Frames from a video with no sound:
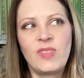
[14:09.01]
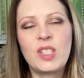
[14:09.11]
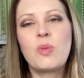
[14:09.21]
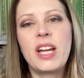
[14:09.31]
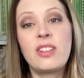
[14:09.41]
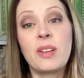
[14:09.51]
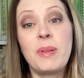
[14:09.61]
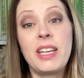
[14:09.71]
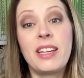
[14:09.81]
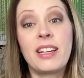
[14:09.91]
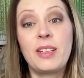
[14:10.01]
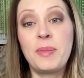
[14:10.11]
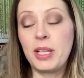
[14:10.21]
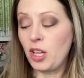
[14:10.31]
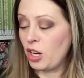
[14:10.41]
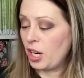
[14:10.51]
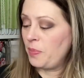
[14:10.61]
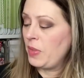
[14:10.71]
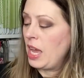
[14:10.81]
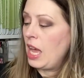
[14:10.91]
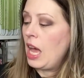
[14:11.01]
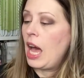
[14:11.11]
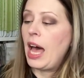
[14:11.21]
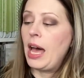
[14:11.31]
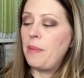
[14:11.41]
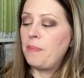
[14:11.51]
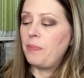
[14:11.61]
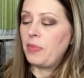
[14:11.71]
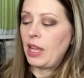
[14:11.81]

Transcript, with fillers: That's why it took me a little bit longer. Um,